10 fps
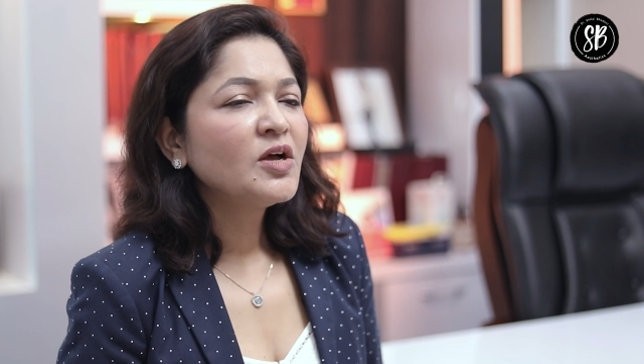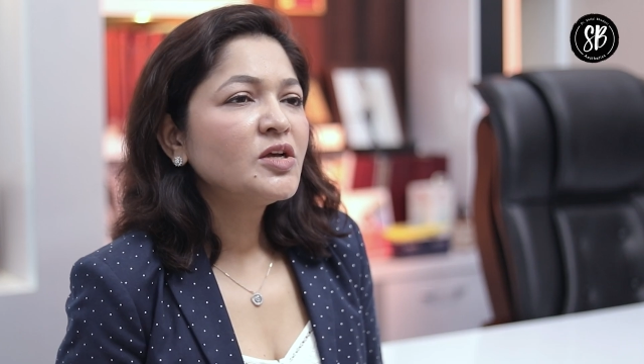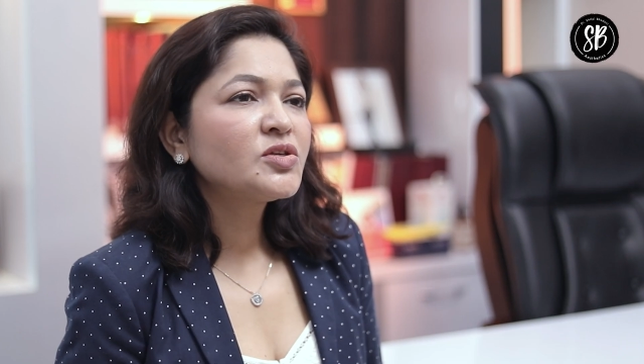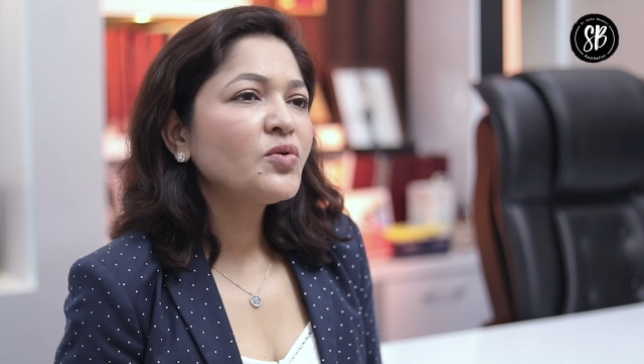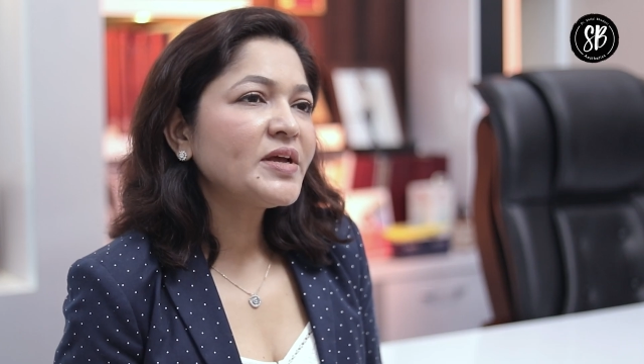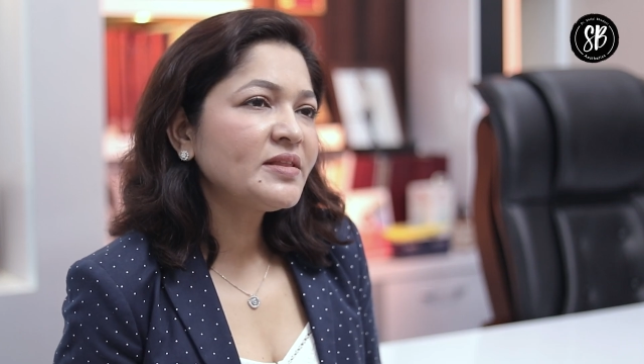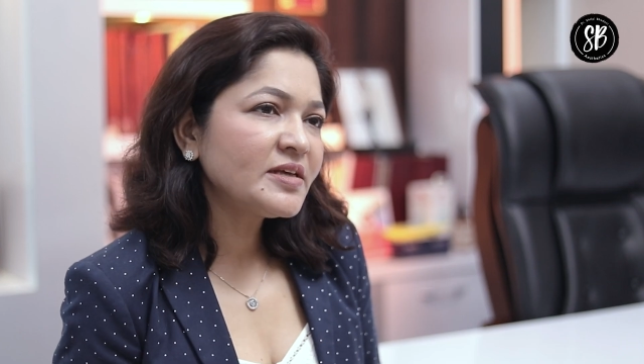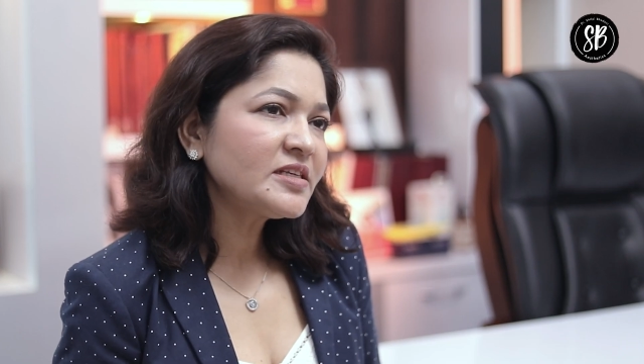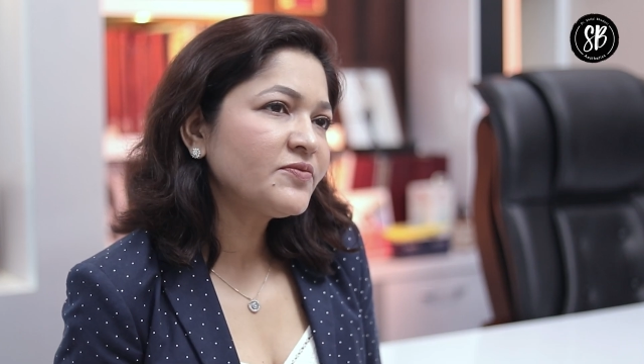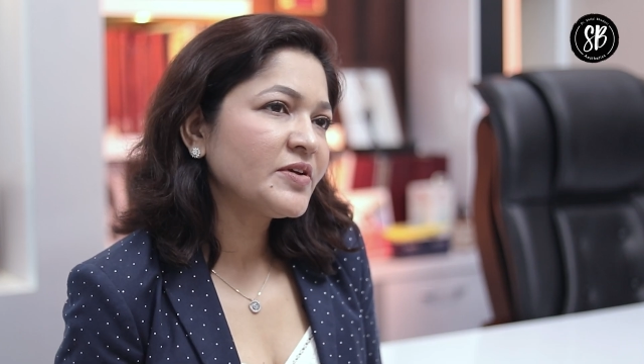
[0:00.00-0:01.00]
So in
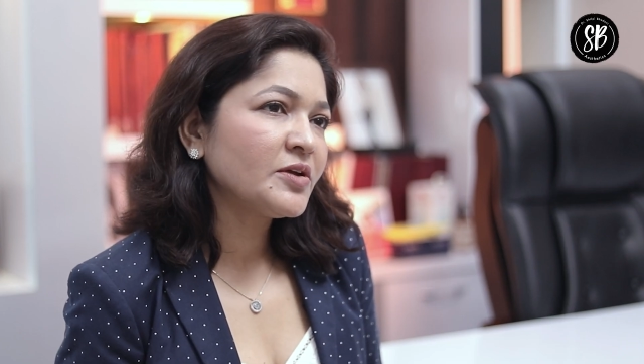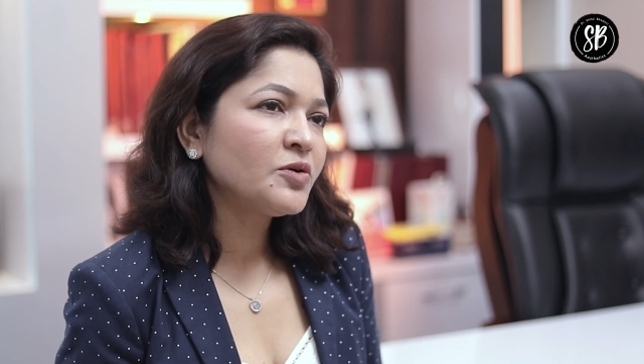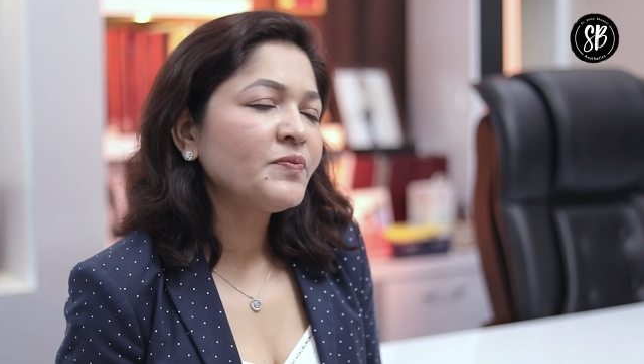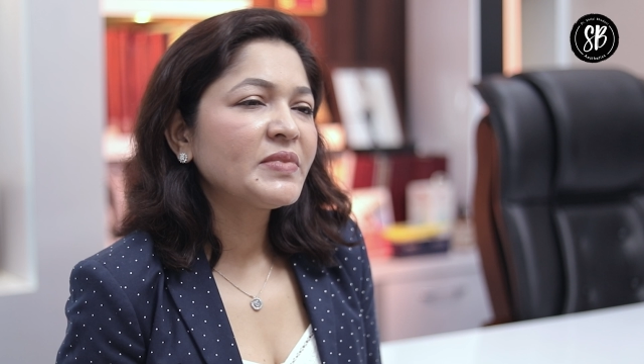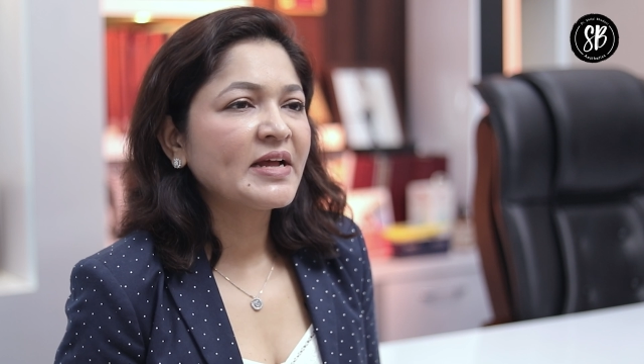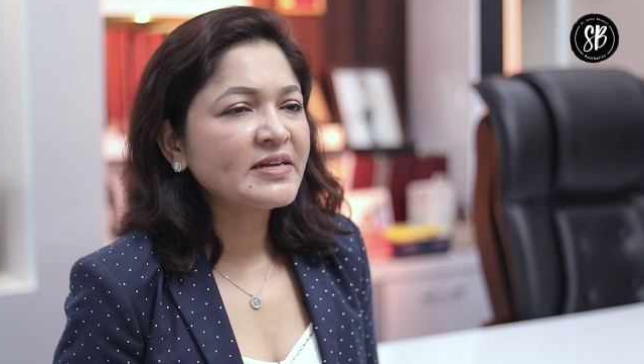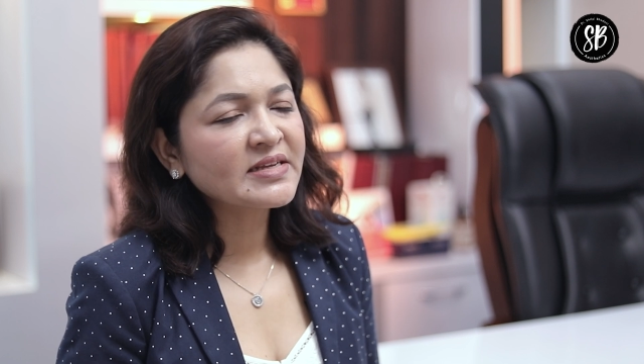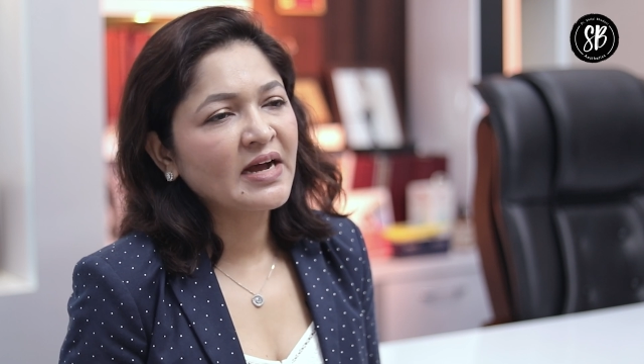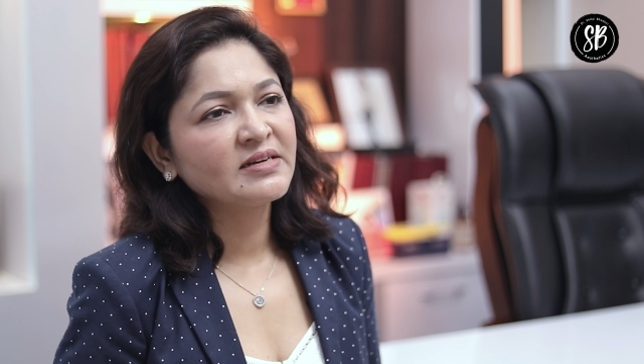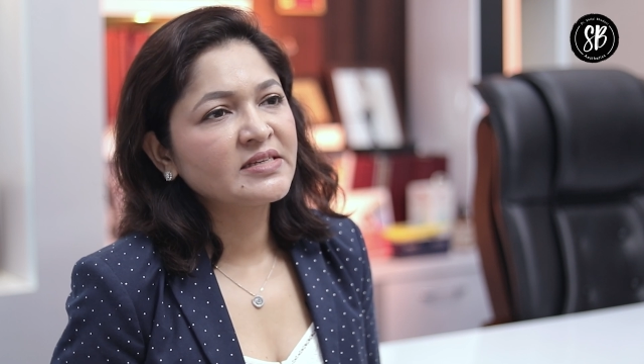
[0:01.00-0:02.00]
this video, let us
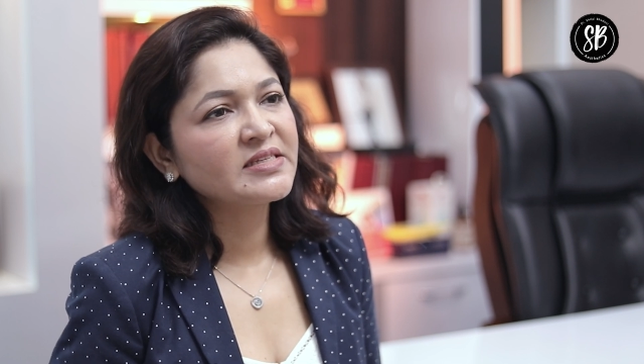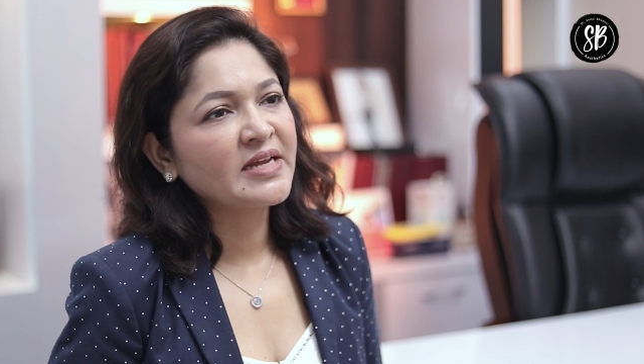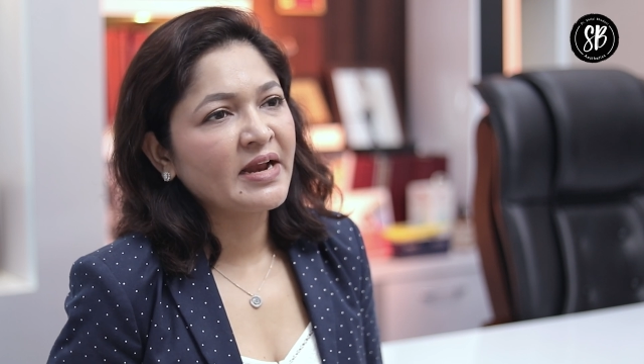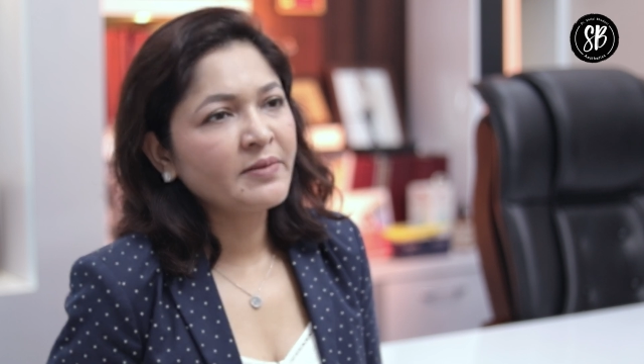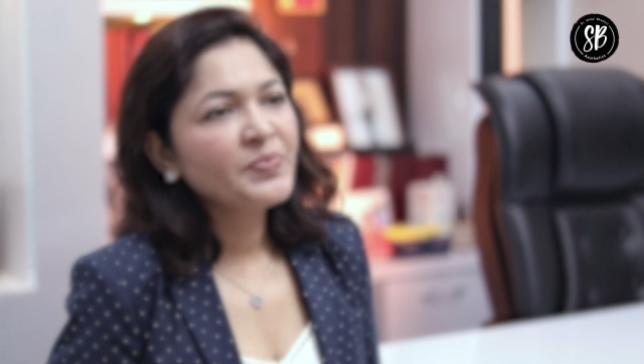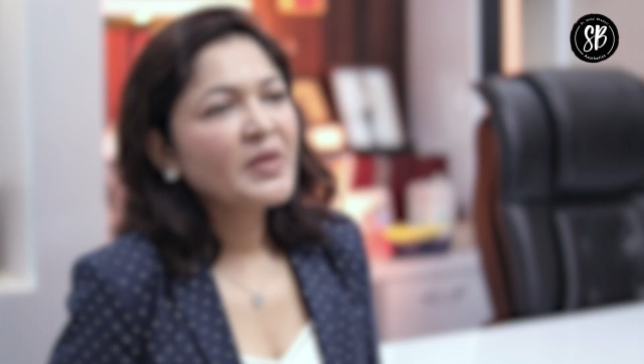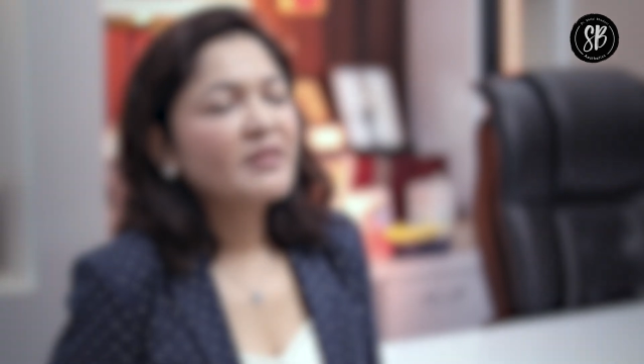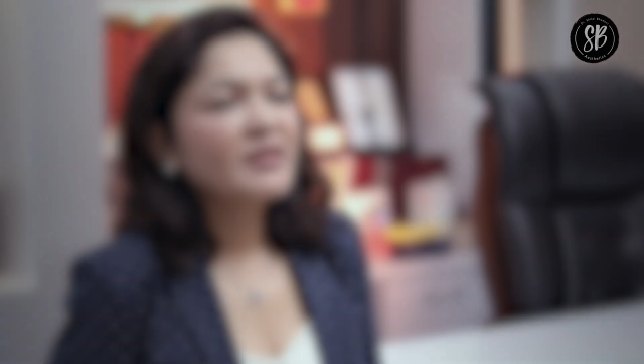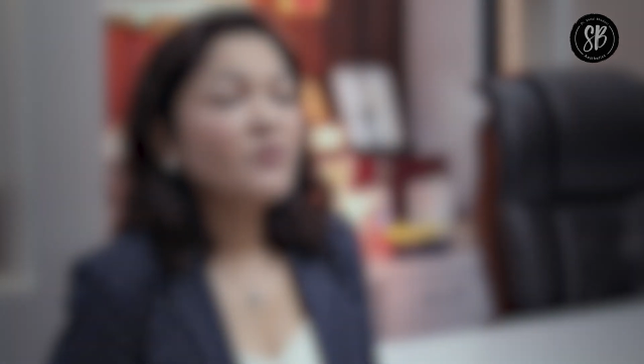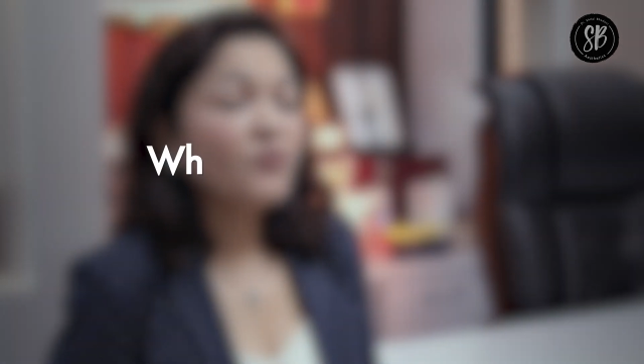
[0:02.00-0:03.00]
understand
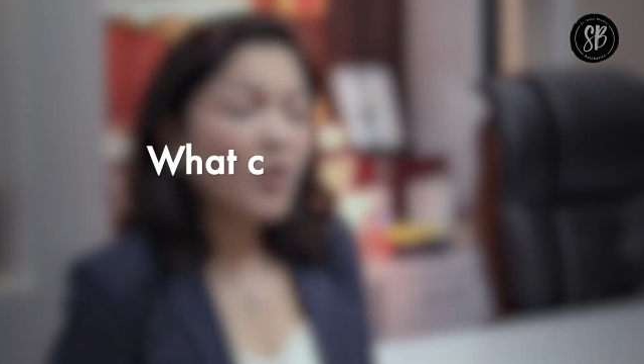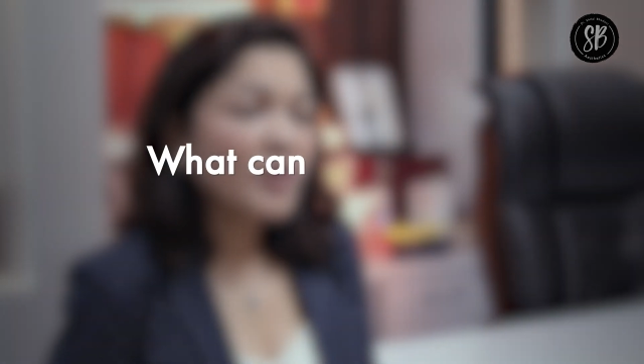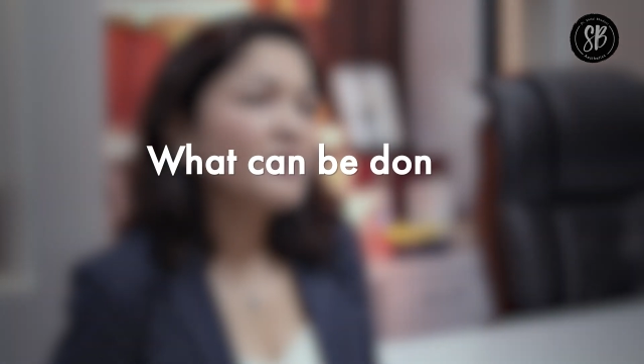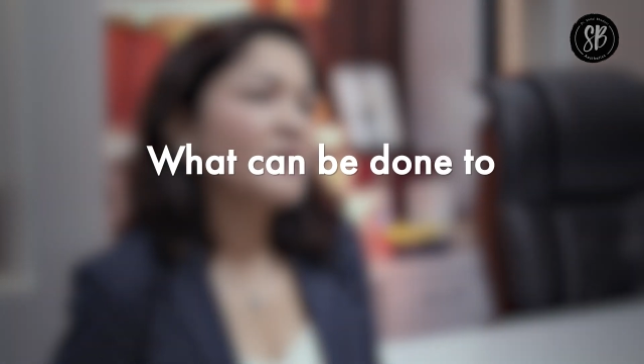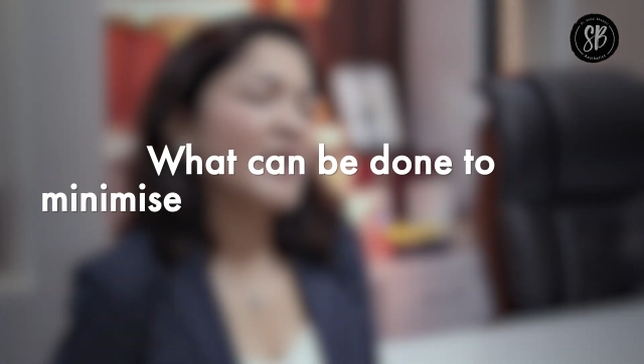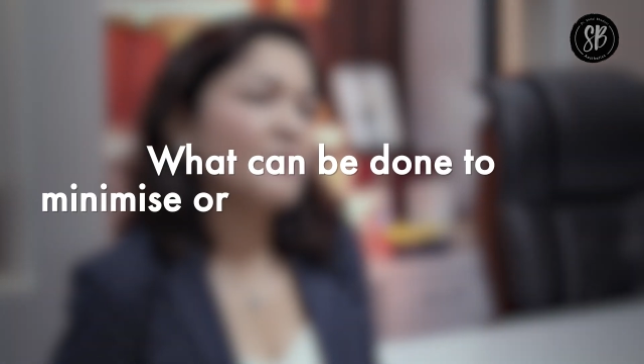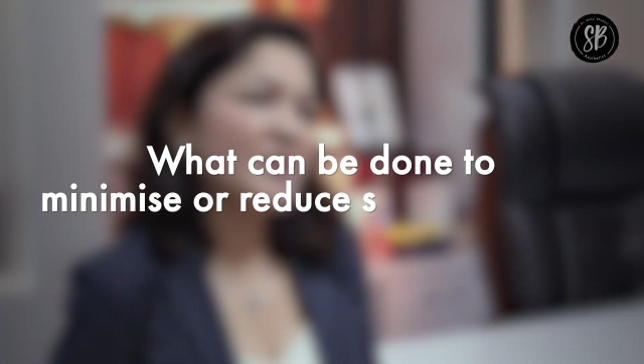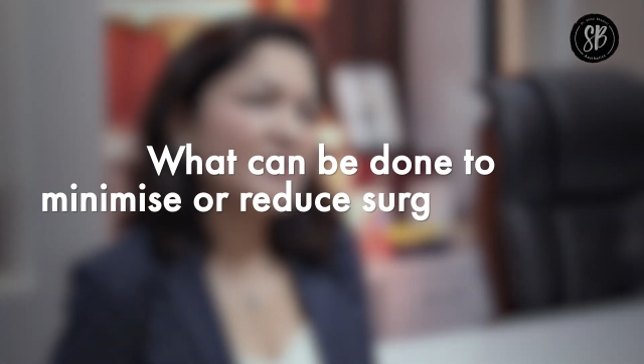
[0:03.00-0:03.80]
that what can be